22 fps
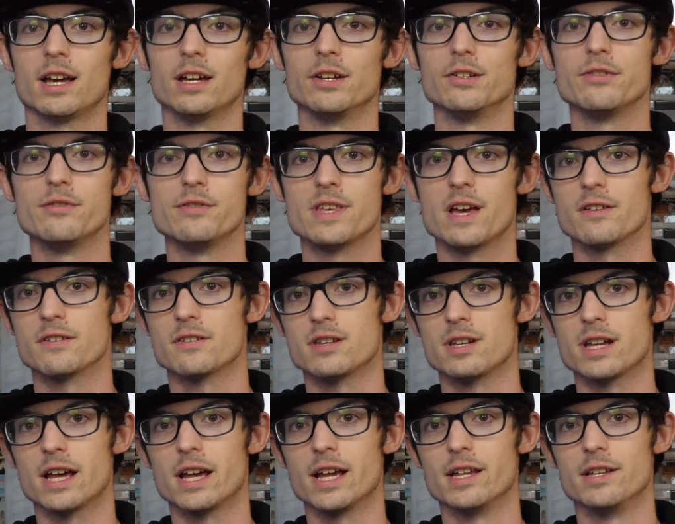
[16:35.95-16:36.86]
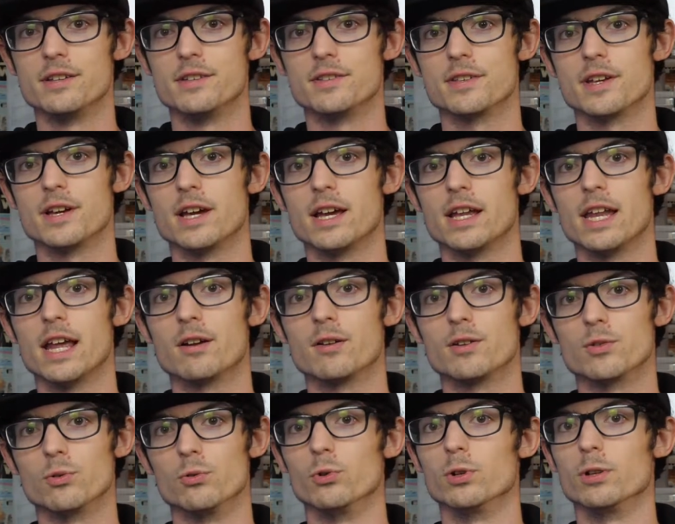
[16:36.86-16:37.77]
2009 design, how
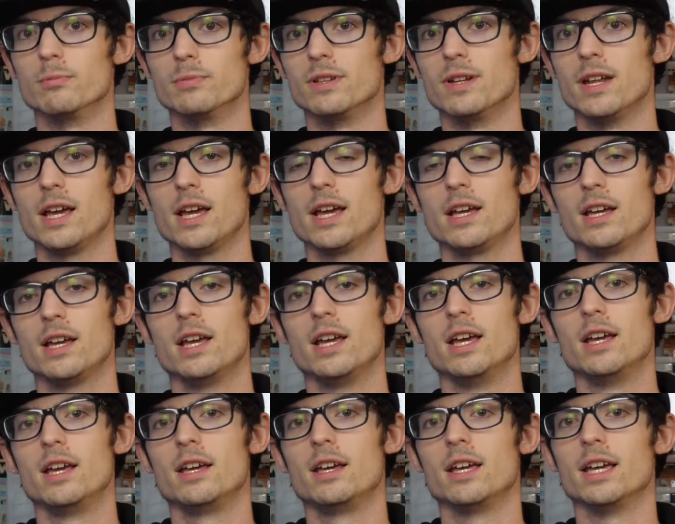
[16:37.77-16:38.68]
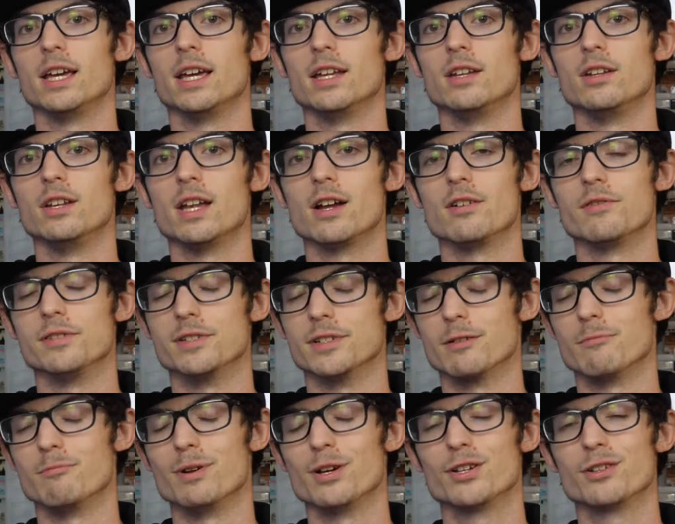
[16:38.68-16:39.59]
does it hold up today? And how does it
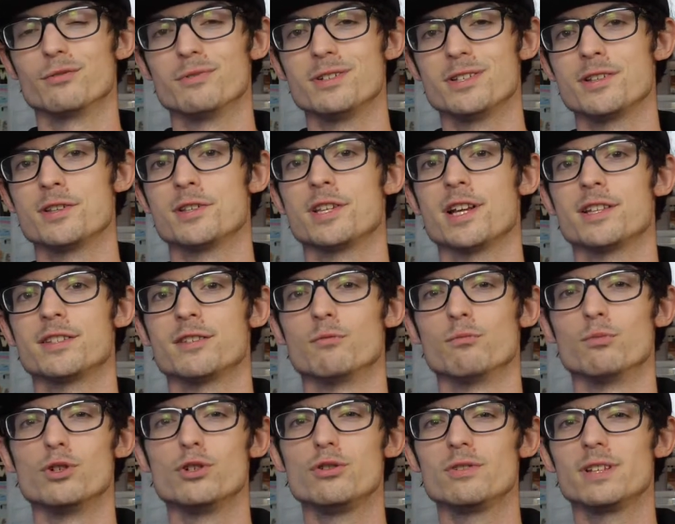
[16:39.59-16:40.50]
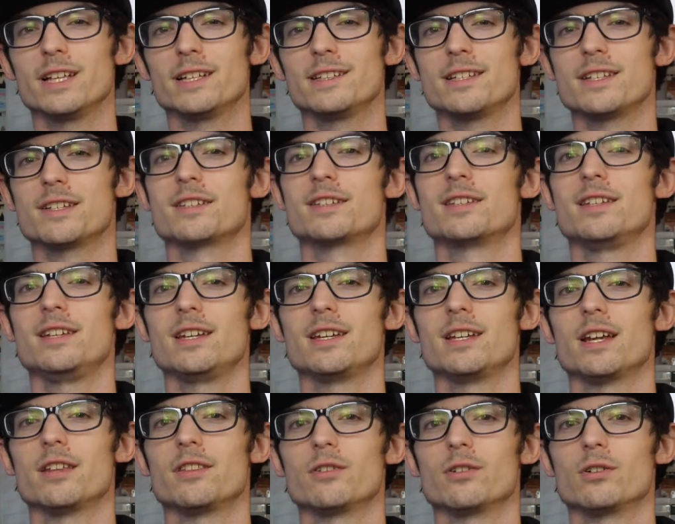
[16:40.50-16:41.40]
compare to recent sets? And would you like to see
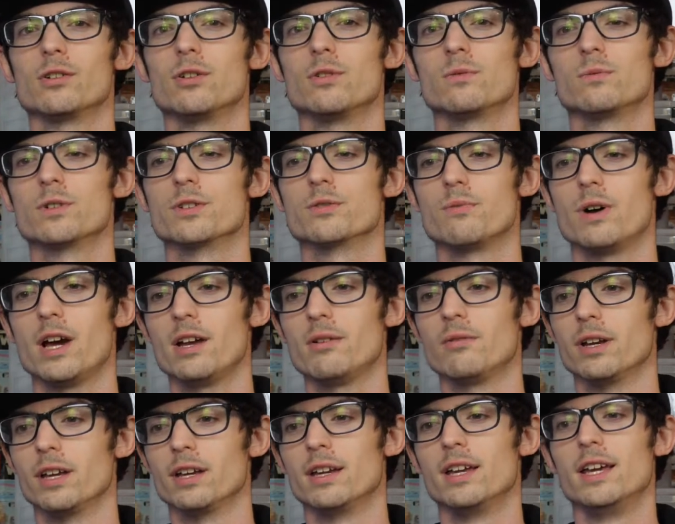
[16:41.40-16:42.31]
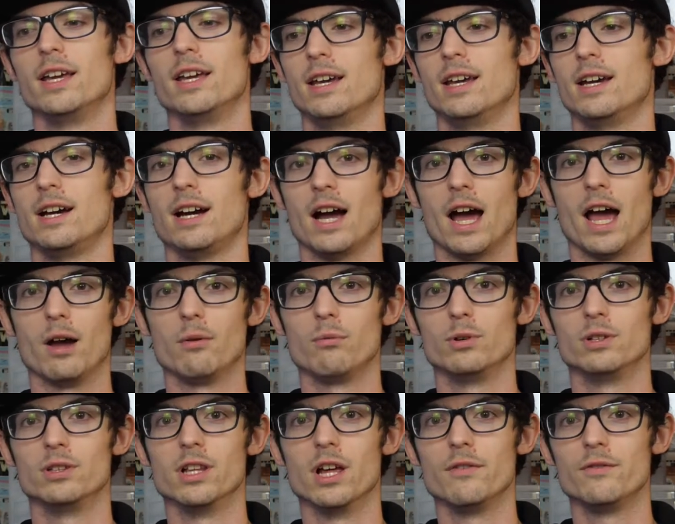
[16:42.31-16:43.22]
another Clone Wars Y-Wing? I
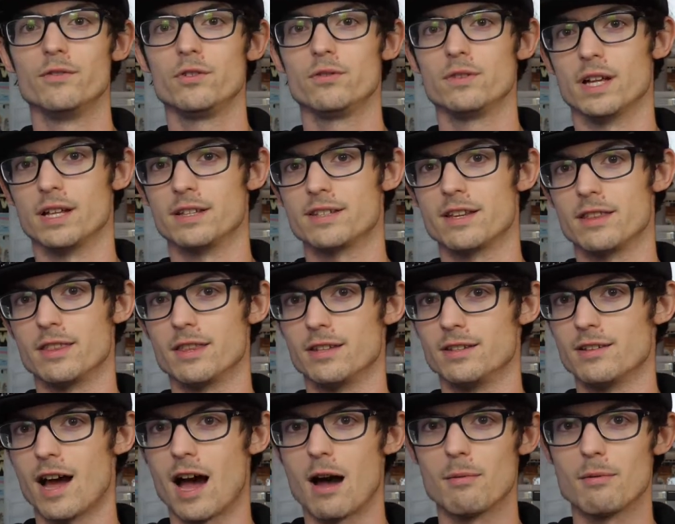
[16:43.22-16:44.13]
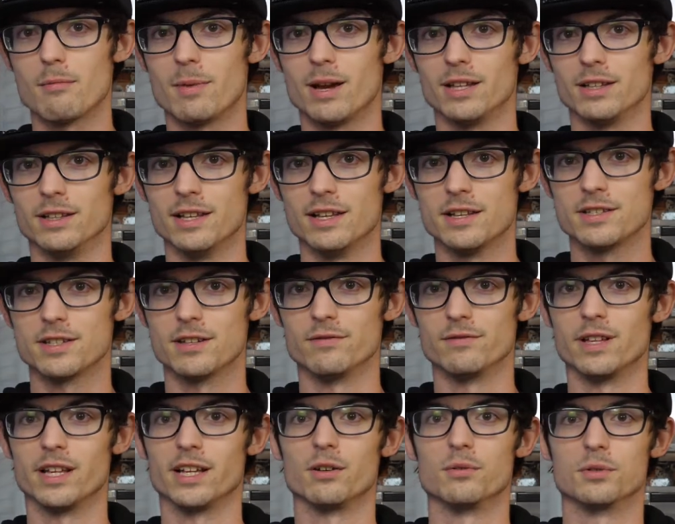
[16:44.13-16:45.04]
would love to. That's at the top of my list.
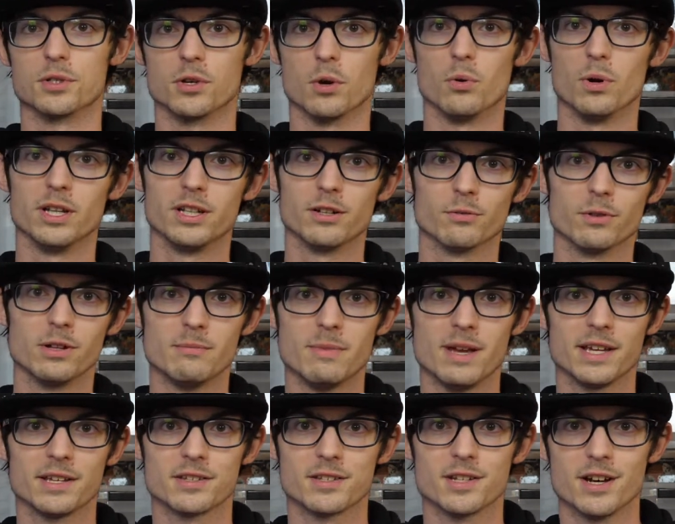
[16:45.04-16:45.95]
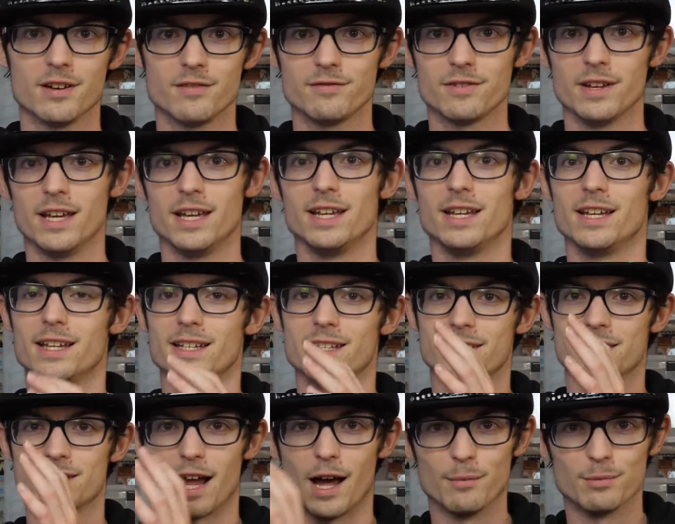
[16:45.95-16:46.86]
If LEGO's going to remake stuff,
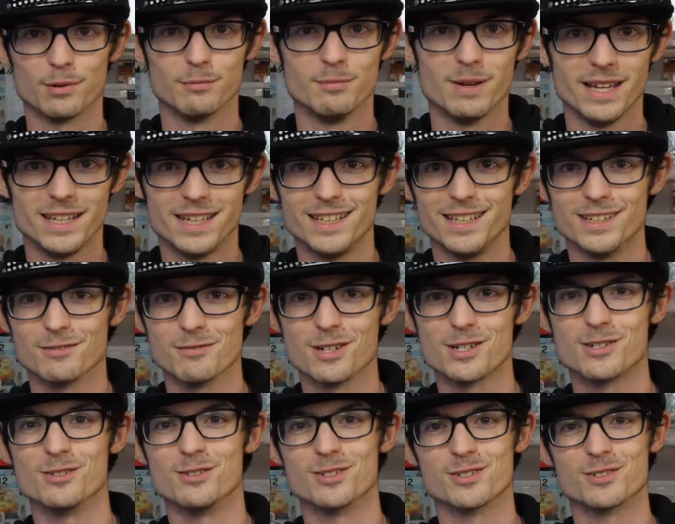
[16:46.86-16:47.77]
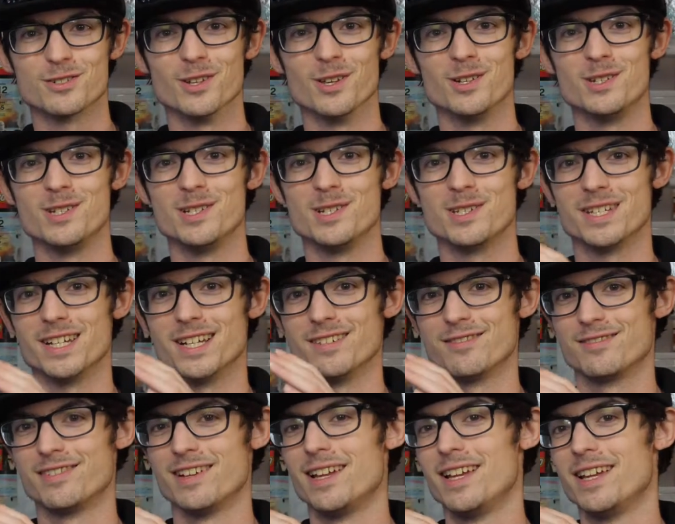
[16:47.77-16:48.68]
stop remaking original trilogy
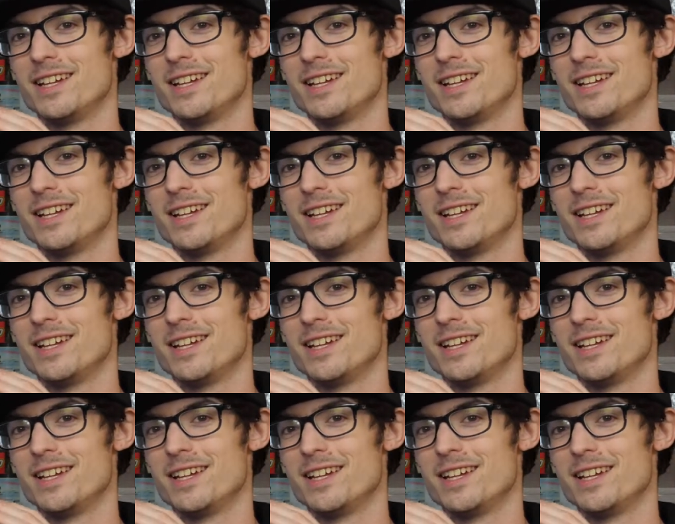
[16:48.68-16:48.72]
stuff.